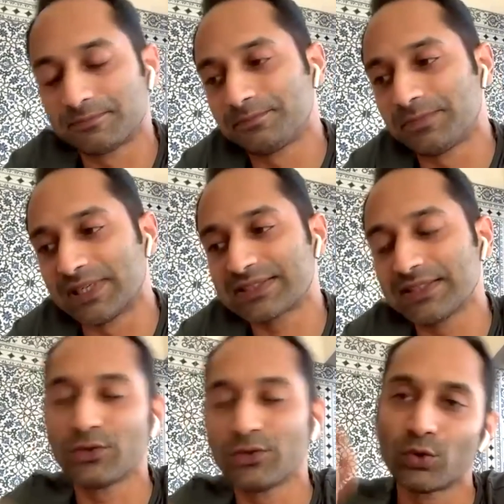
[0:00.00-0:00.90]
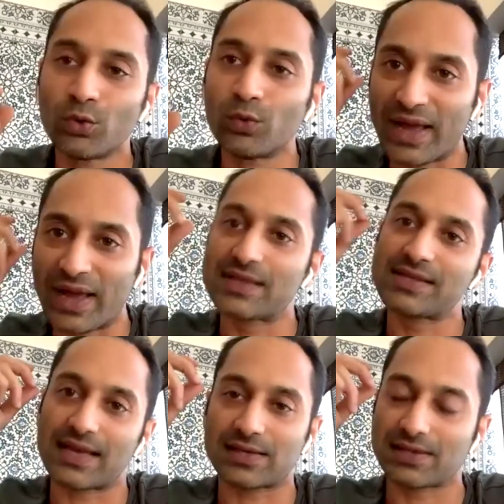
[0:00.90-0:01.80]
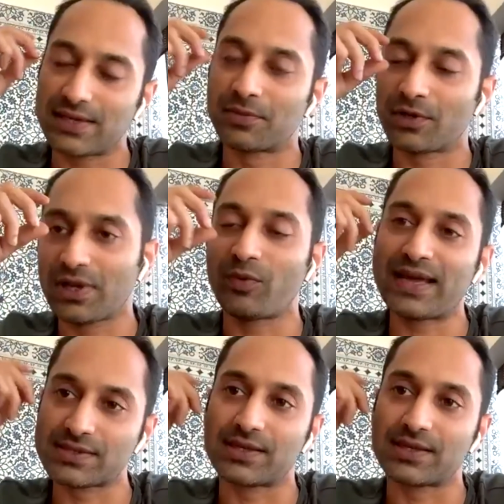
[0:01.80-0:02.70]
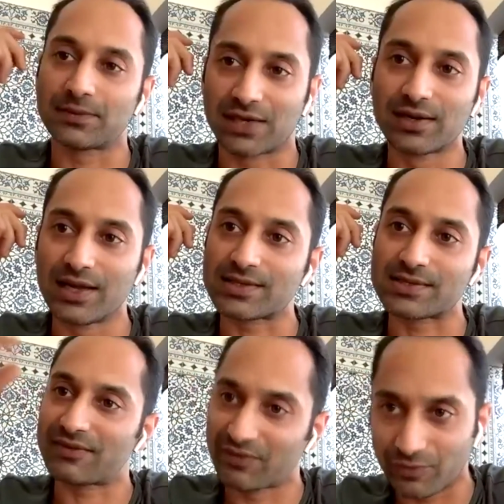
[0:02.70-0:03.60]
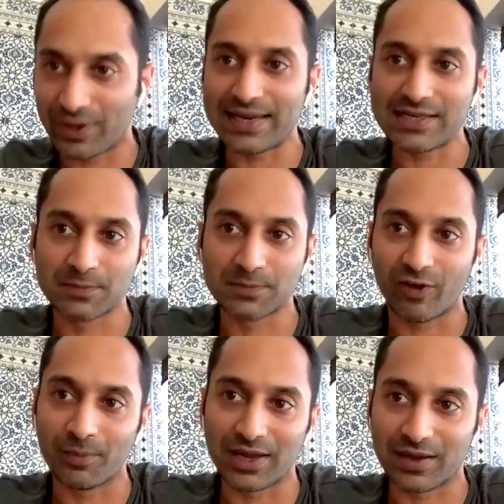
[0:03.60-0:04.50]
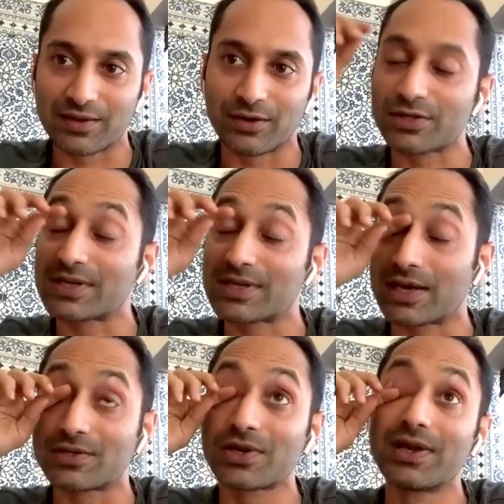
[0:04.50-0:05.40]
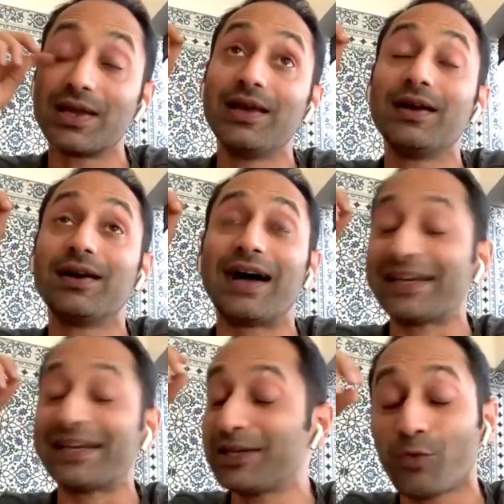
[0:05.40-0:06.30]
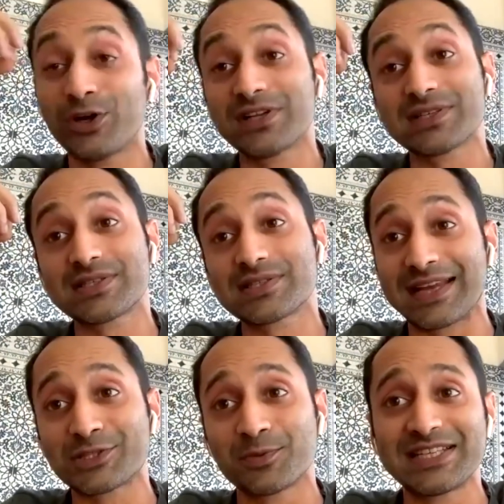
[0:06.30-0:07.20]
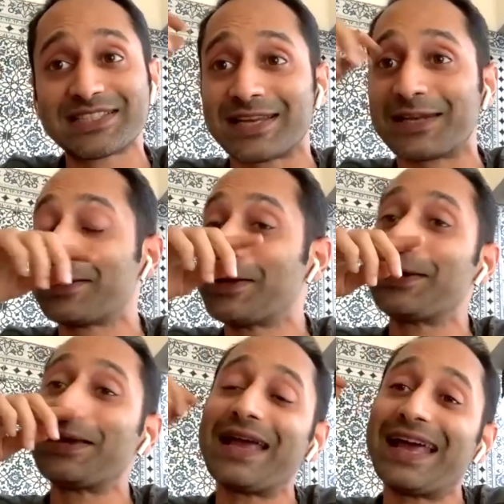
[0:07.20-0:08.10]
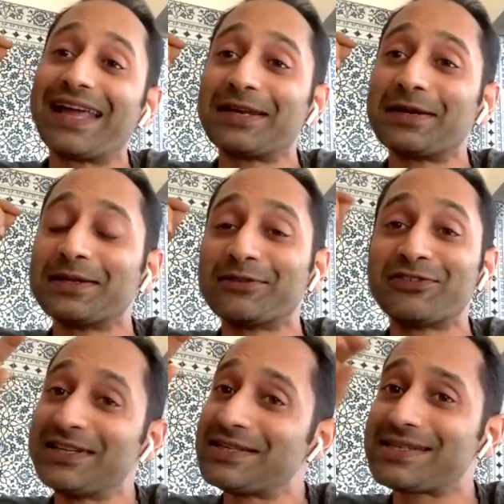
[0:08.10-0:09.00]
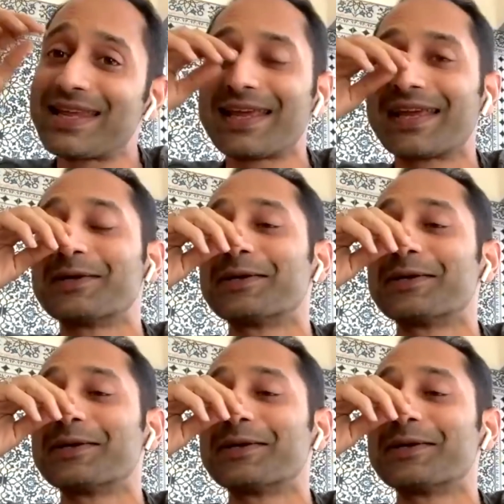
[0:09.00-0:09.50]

person who wears actually, you know, he wears sunglasses even while he's performing on stage. I didn't want his eyes to be seen. And the first day,